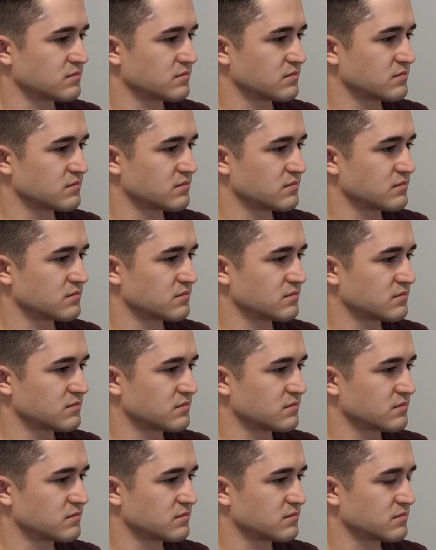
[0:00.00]

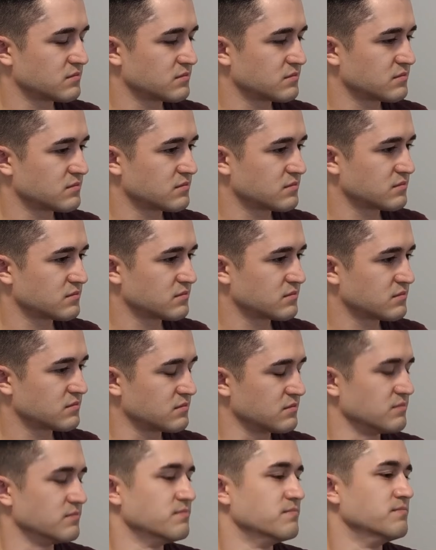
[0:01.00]

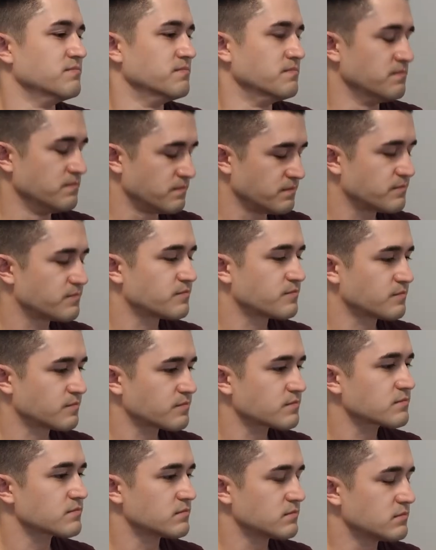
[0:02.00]

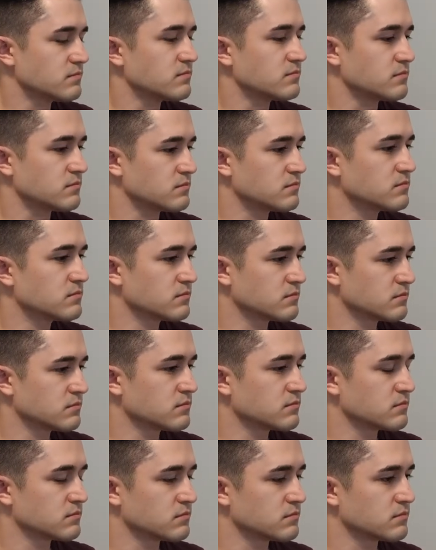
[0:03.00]

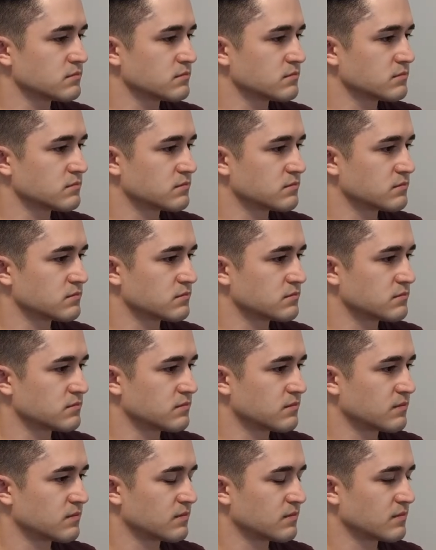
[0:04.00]

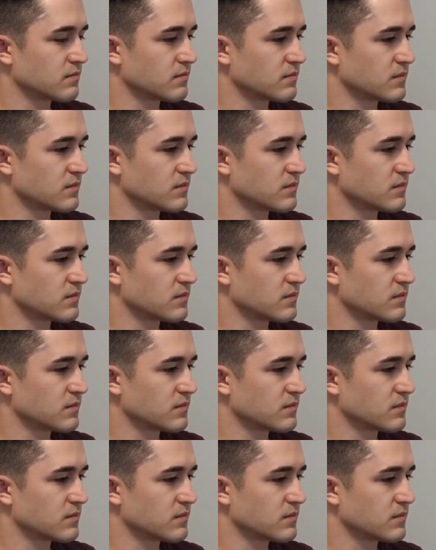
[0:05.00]
(silent)